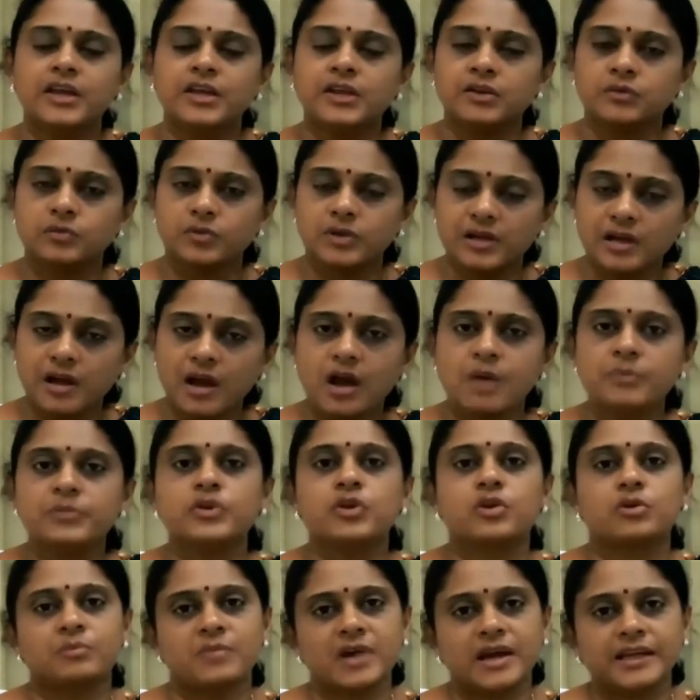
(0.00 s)
It will calm
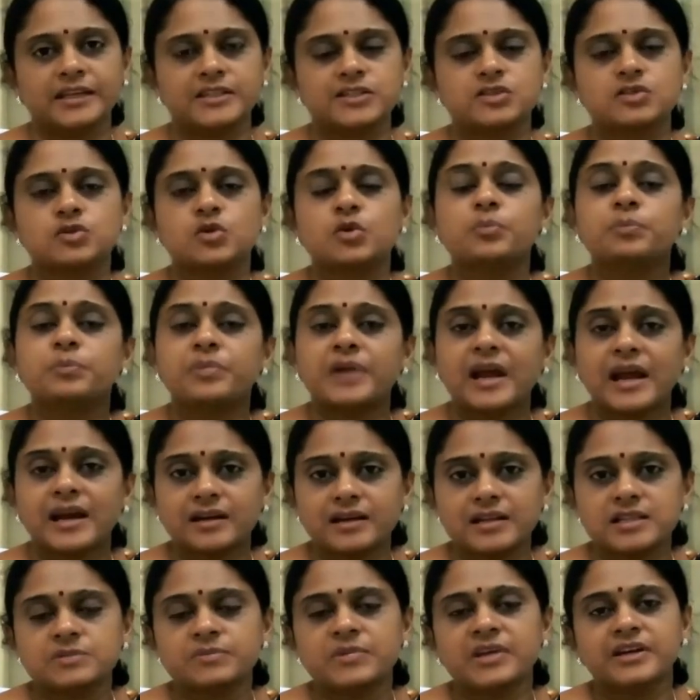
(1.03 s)
your mind. So you
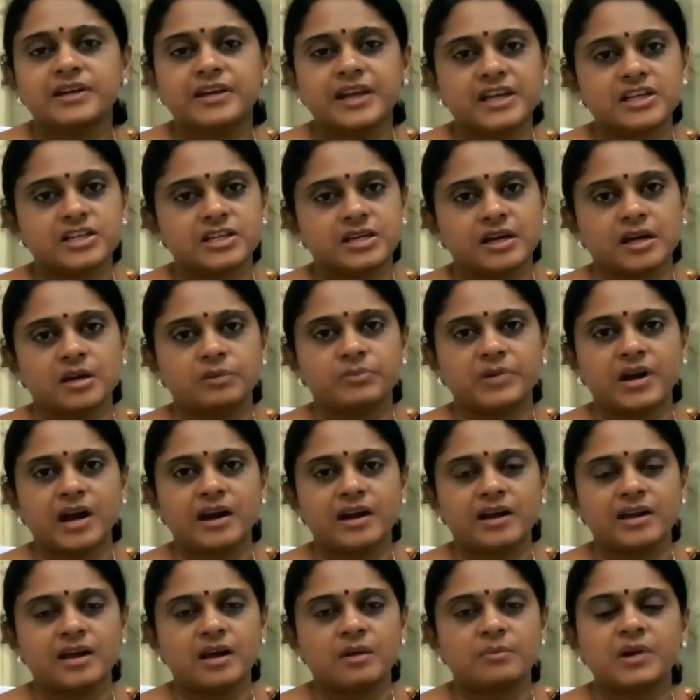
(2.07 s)
practice meditation and
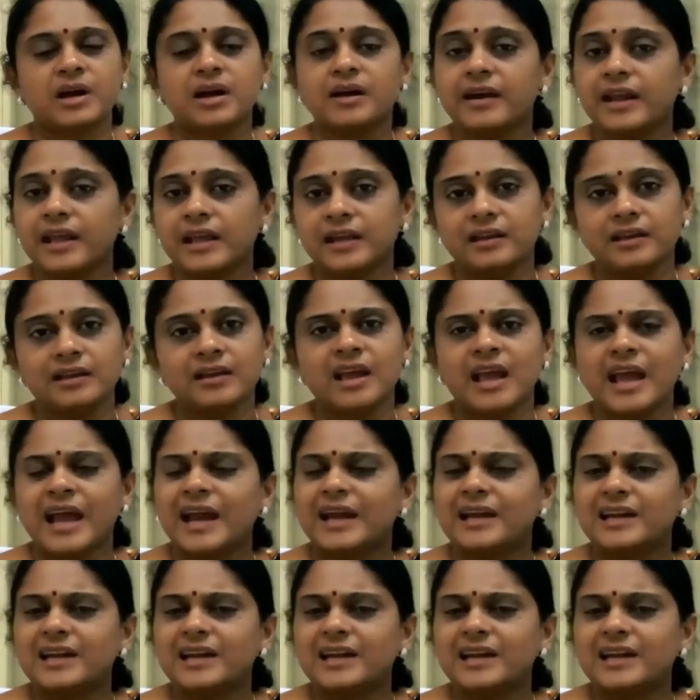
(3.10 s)
pranayama daily,